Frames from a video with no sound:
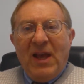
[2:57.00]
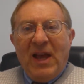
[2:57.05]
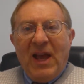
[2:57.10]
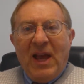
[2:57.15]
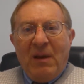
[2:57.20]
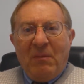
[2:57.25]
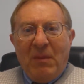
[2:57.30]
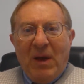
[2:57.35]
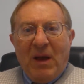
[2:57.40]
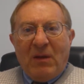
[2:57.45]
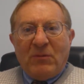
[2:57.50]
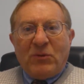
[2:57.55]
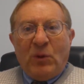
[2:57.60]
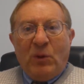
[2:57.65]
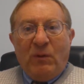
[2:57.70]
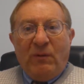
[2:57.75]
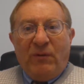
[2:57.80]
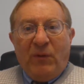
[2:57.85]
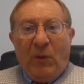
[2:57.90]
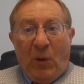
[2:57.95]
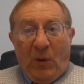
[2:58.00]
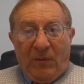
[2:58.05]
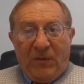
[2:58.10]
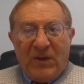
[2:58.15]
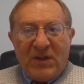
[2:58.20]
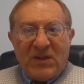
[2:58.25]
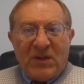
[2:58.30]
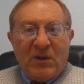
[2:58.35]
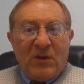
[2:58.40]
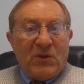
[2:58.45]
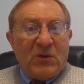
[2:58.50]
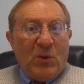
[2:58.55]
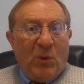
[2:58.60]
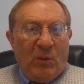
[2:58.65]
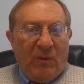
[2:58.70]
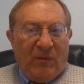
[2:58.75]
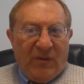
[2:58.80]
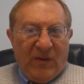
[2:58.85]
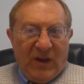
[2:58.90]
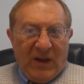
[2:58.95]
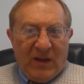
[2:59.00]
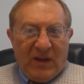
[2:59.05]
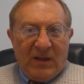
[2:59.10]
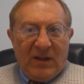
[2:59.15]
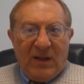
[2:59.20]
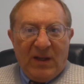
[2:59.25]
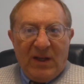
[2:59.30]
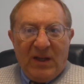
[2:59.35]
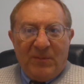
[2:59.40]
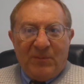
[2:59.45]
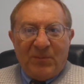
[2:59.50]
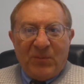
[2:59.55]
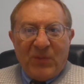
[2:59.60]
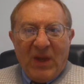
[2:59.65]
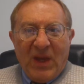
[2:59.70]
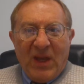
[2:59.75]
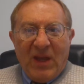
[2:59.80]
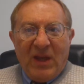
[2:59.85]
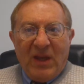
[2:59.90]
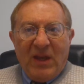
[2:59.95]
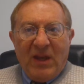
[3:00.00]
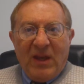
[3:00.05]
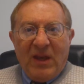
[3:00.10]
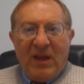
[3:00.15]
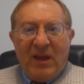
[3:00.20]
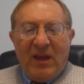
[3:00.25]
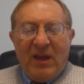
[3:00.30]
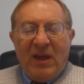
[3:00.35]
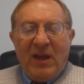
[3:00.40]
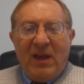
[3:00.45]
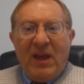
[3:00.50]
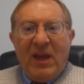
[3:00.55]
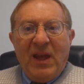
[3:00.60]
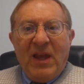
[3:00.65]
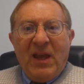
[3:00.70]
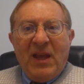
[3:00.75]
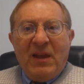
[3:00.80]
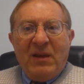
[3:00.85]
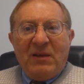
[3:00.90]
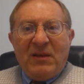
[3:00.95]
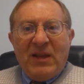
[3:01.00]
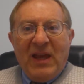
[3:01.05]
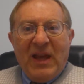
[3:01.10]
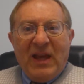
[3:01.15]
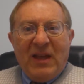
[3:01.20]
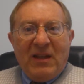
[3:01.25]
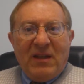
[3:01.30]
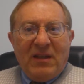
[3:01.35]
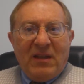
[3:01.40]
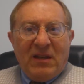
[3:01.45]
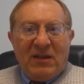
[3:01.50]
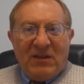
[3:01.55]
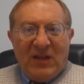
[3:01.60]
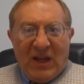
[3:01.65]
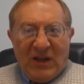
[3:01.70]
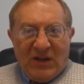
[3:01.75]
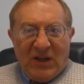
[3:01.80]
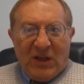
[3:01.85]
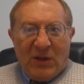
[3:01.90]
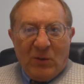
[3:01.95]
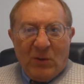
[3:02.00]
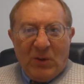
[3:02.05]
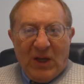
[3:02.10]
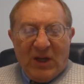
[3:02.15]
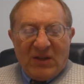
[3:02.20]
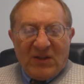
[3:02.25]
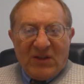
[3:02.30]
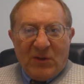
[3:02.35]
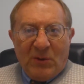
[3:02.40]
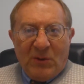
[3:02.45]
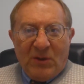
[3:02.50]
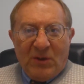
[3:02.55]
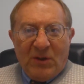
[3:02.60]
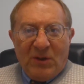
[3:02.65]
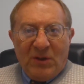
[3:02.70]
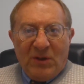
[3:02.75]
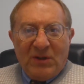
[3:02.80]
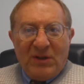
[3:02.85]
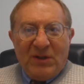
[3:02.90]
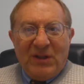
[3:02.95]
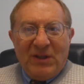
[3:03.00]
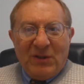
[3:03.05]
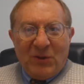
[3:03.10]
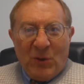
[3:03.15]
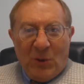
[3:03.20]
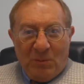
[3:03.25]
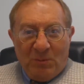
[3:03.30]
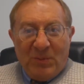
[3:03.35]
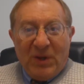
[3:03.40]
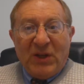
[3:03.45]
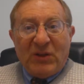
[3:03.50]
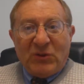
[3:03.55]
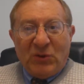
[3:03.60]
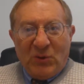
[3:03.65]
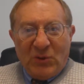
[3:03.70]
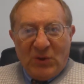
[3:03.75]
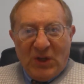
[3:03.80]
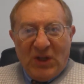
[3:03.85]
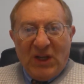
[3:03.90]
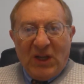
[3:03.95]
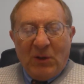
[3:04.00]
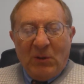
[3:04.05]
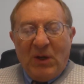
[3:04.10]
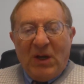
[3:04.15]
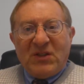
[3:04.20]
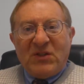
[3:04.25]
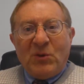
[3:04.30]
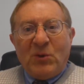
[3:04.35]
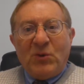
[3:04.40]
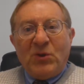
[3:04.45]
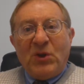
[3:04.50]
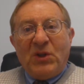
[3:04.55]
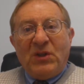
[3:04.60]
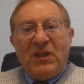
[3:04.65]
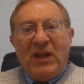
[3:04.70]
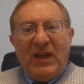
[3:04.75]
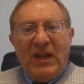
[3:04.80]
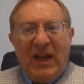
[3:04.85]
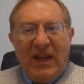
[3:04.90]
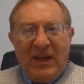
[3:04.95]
amount of officers who fell than regular compared to the regular soldier than